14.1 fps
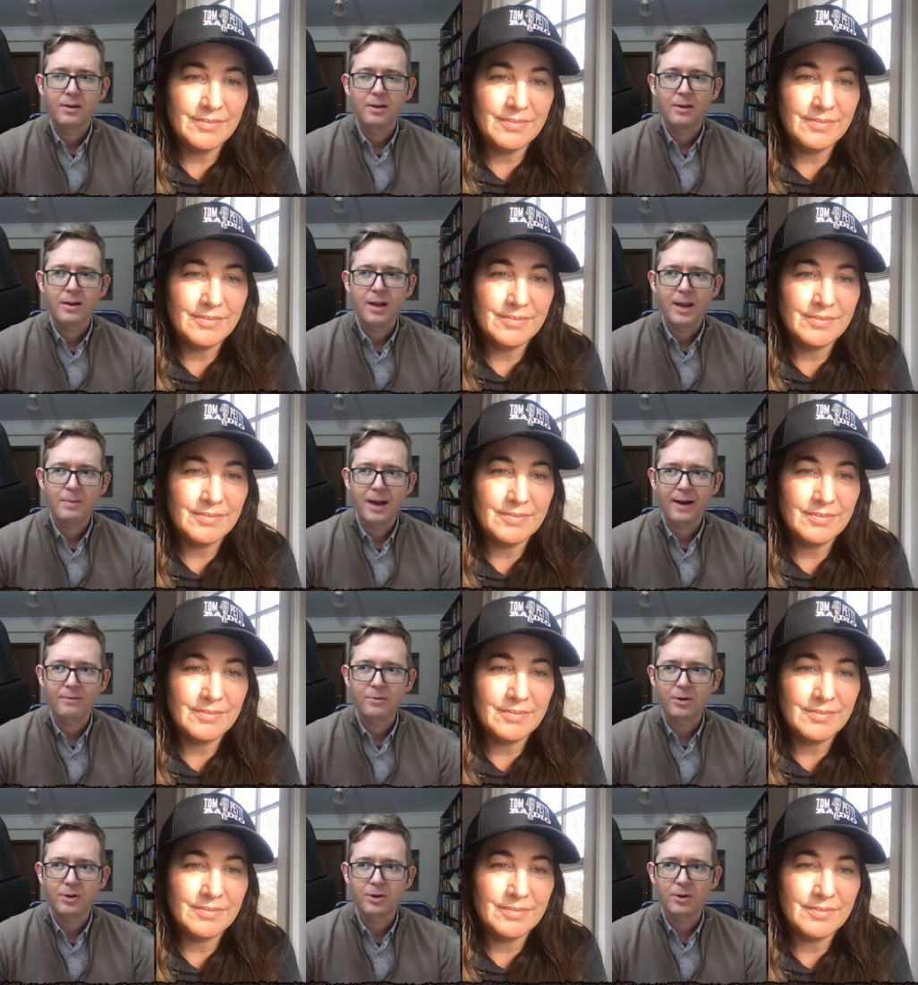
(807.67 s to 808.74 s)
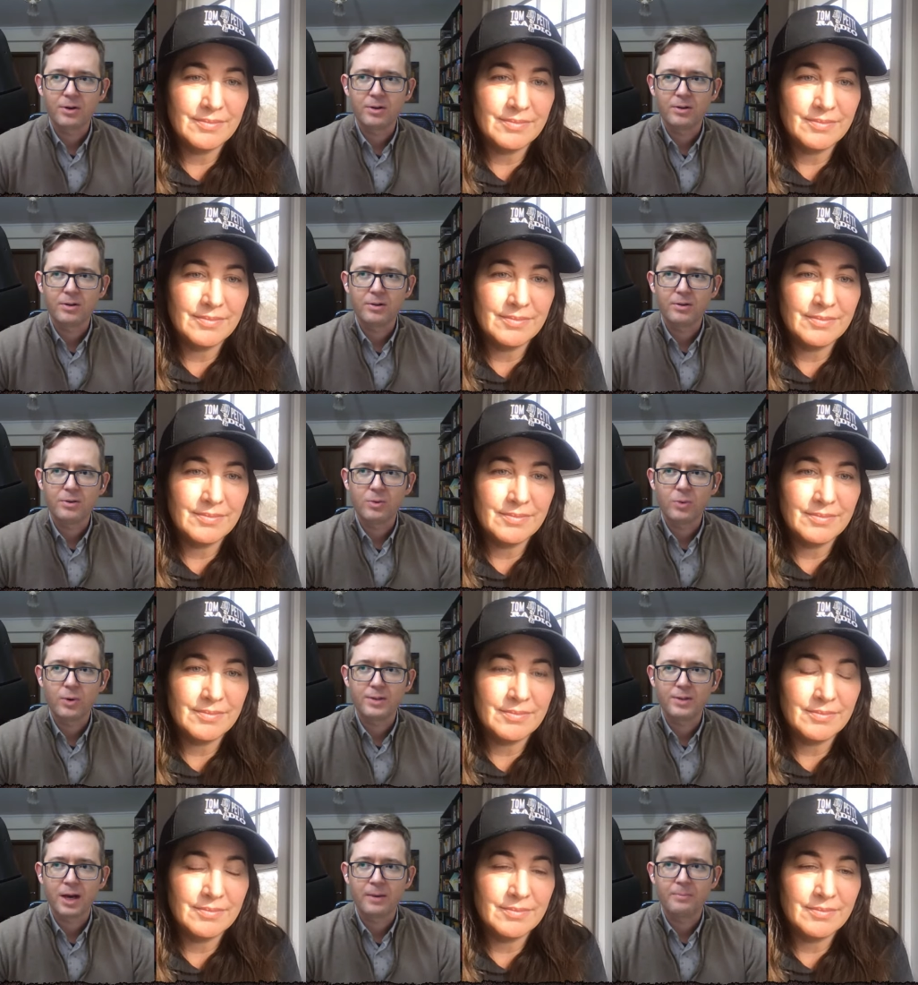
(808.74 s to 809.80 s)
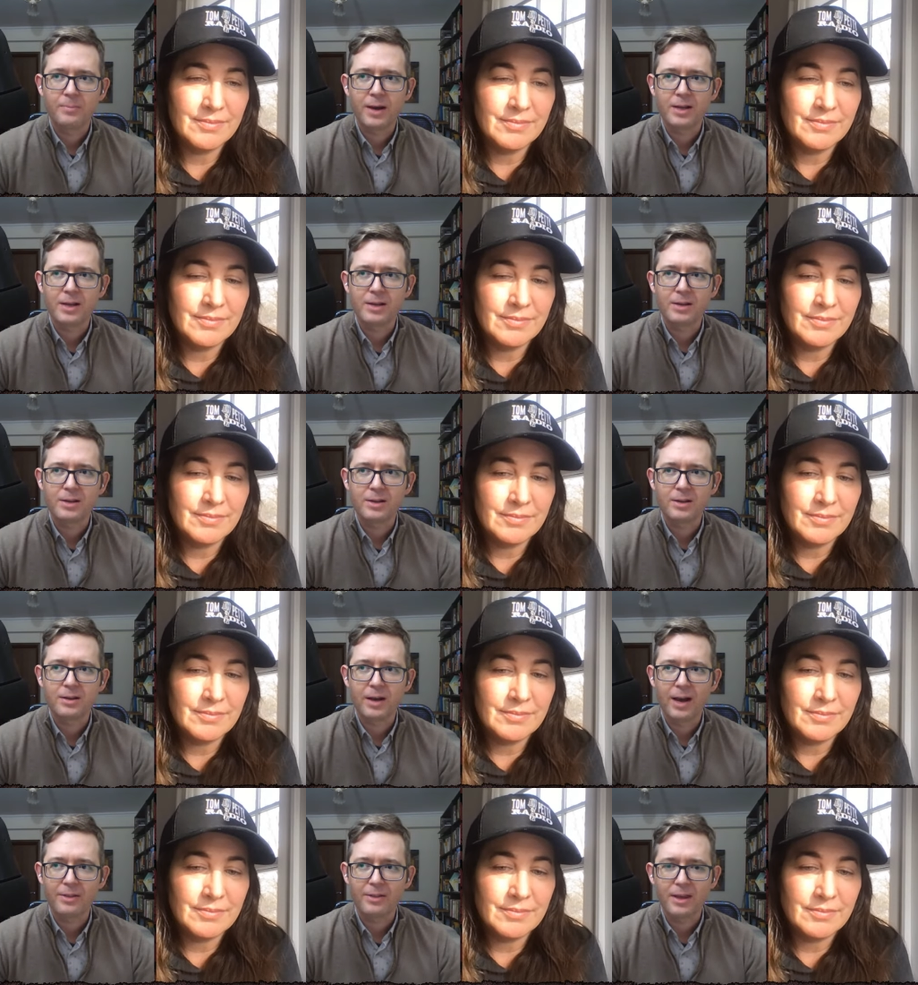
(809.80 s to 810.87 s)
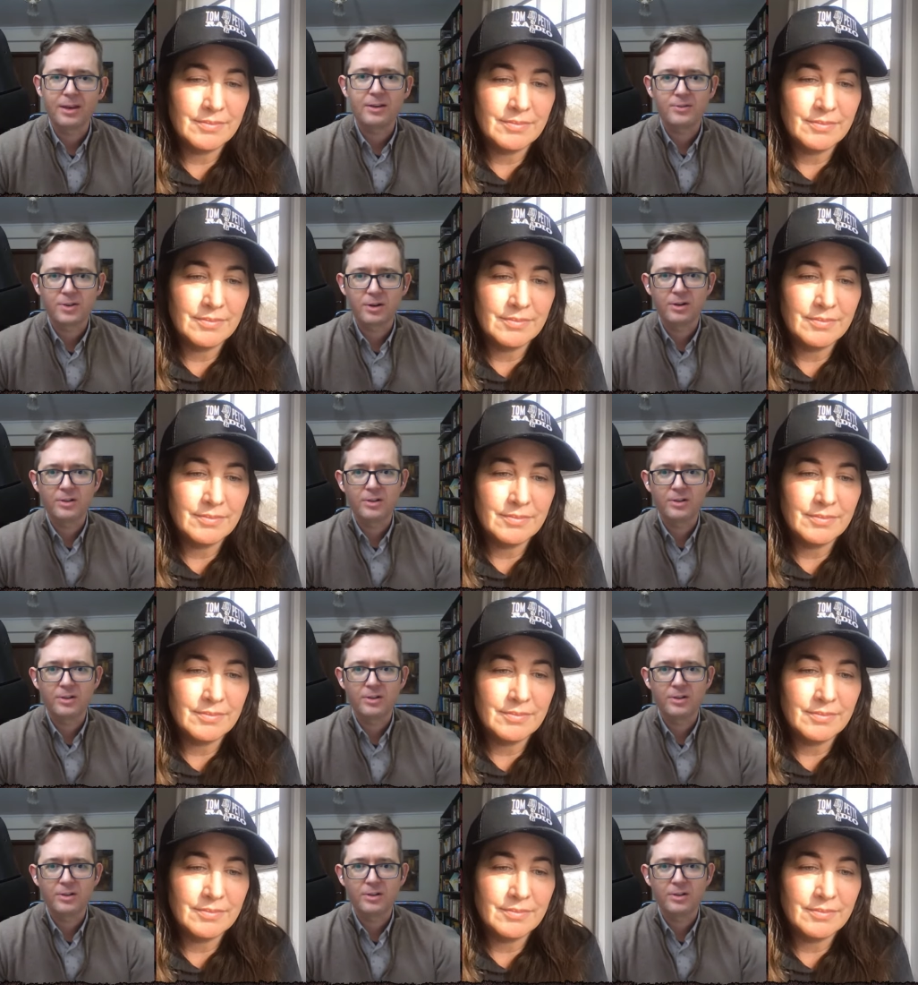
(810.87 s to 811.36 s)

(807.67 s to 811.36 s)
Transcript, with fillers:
Speaker 1: named after what Tom Petty, I think, considered